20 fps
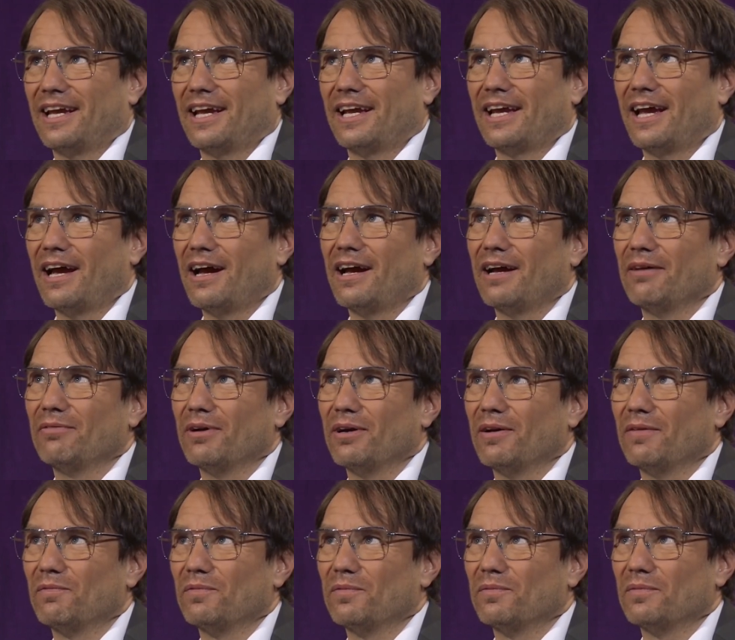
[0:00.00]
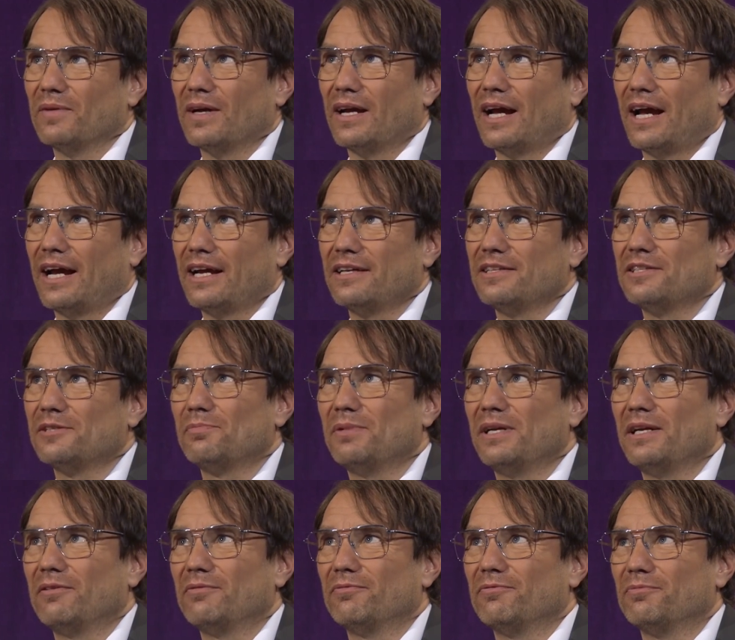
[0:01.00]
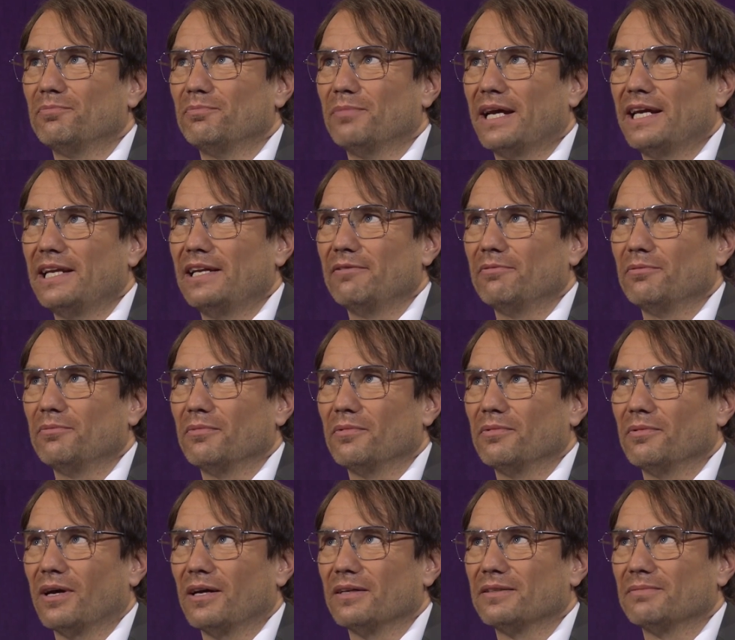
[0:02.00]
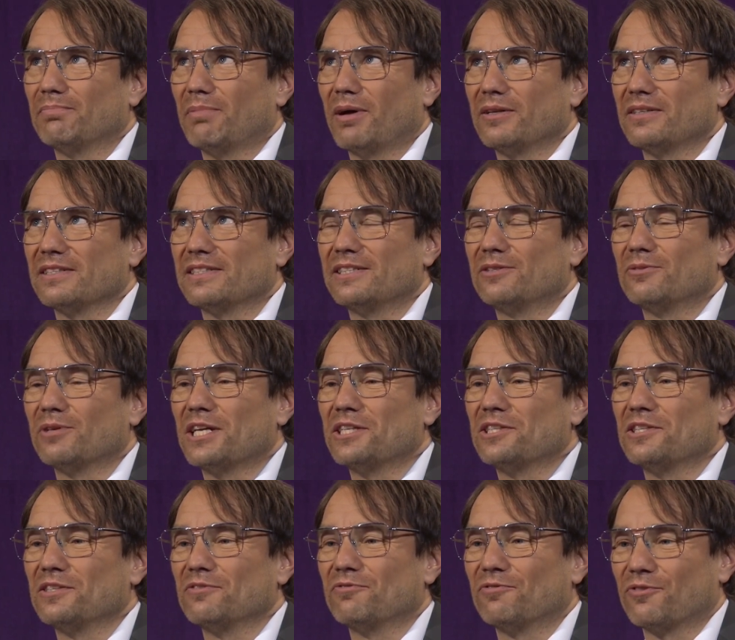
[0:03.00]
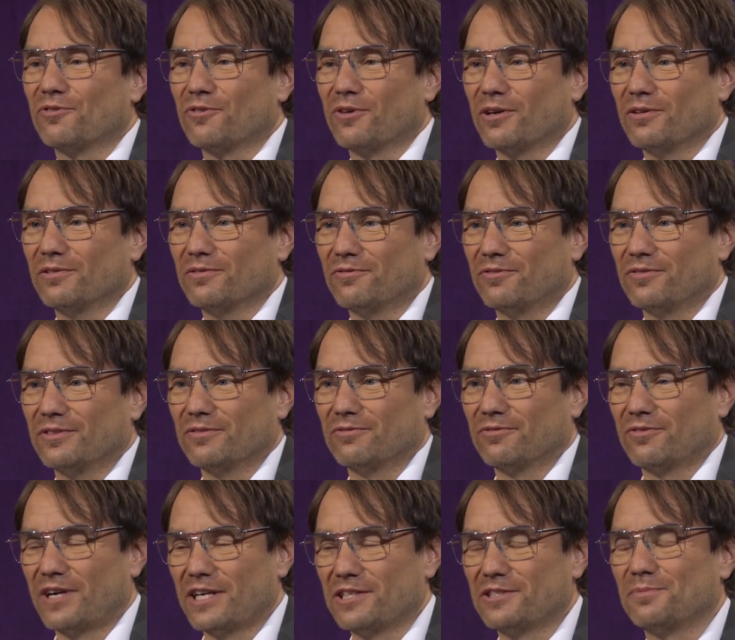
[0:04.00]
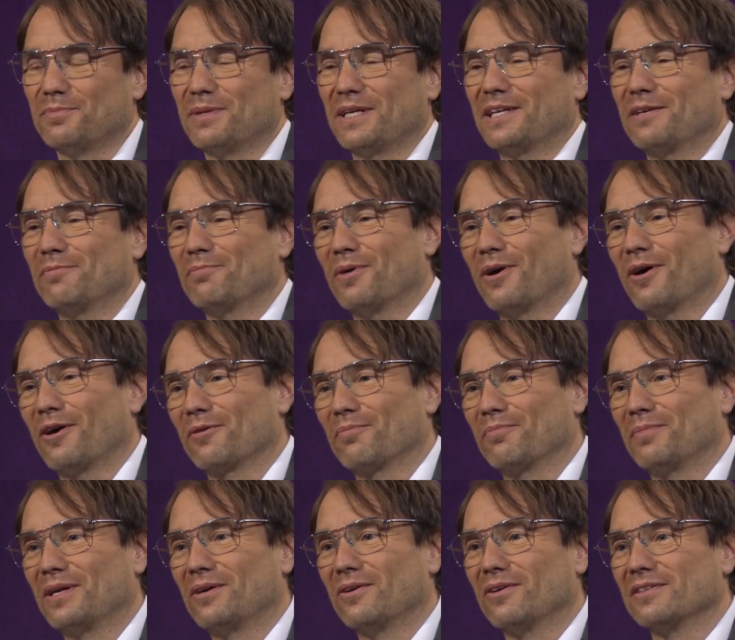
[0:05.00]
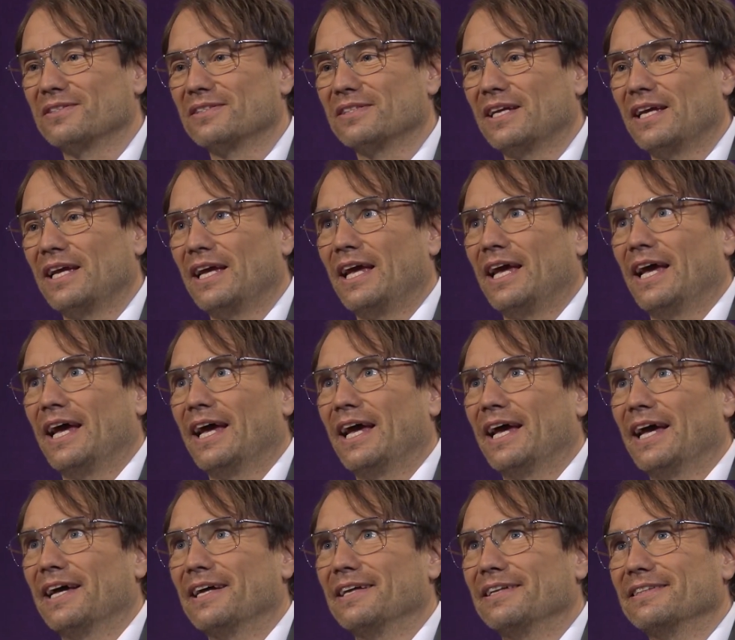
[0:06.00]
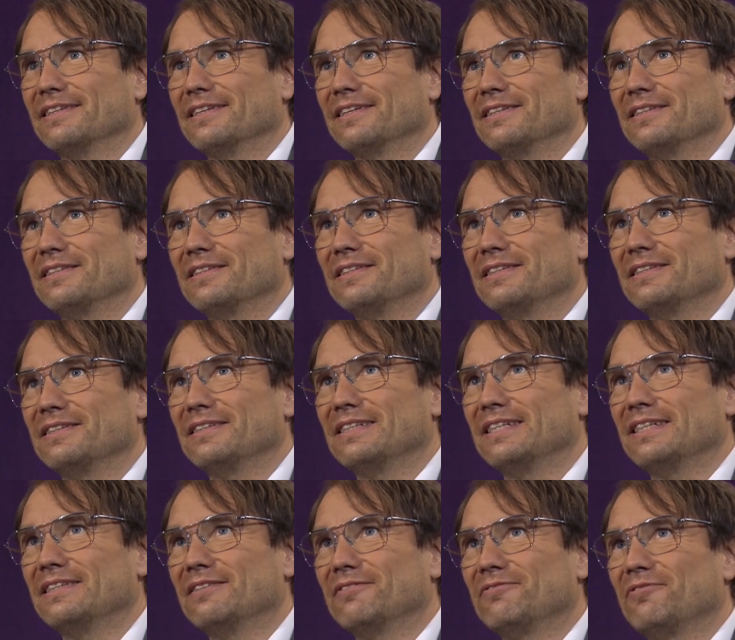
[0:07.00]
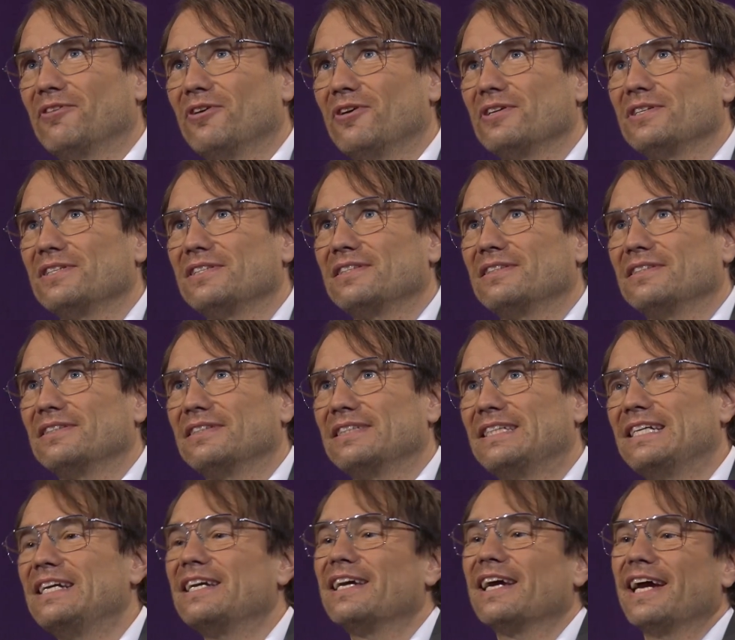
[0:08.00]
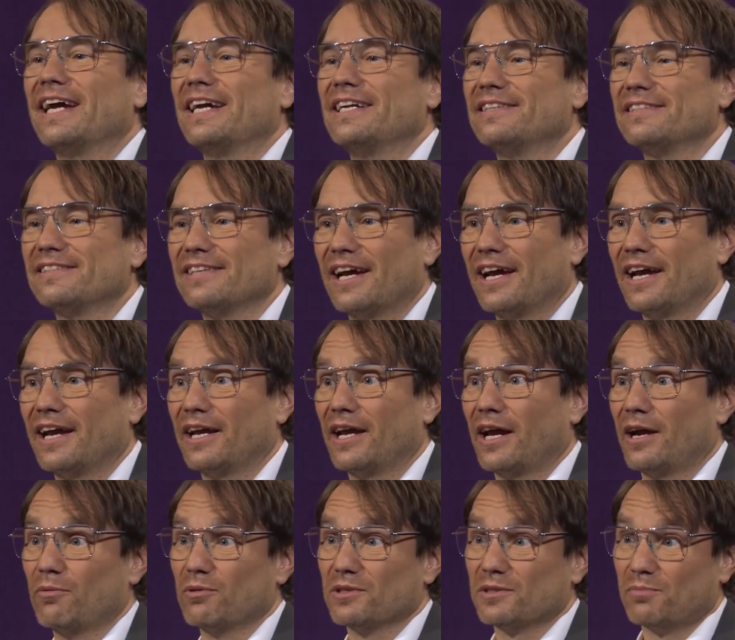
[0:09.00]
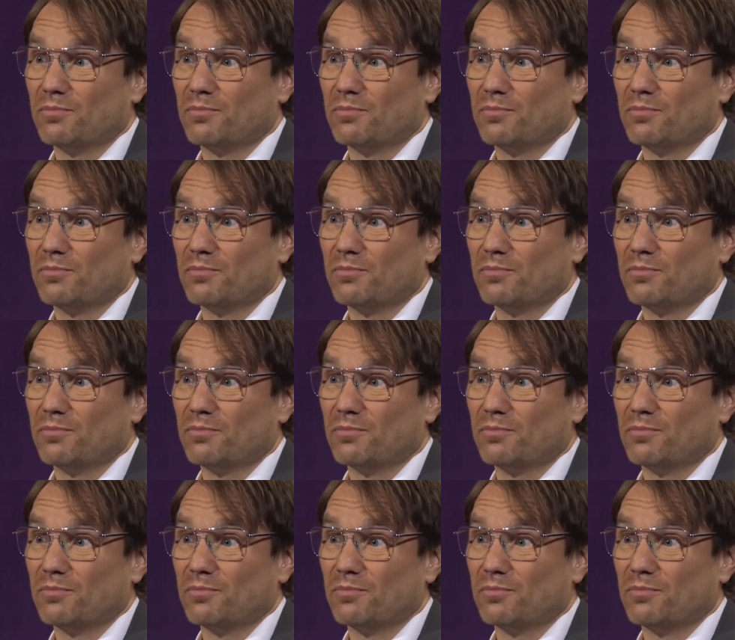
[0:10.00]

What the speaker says: Yeah, I can speak mainly about the situation in French-speaking part, because in the first decades I was